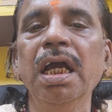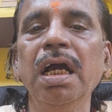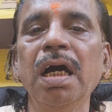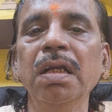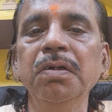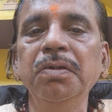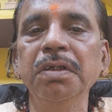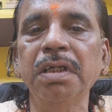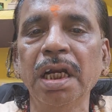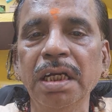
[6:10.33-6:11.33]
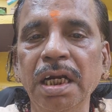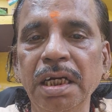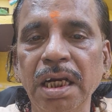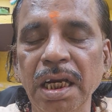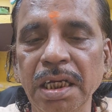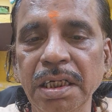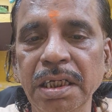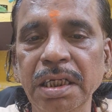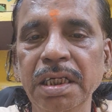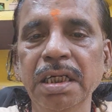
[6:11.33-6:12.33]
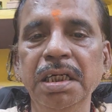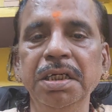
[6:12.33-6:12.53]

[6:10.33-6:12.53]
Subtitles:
allowed to run underline the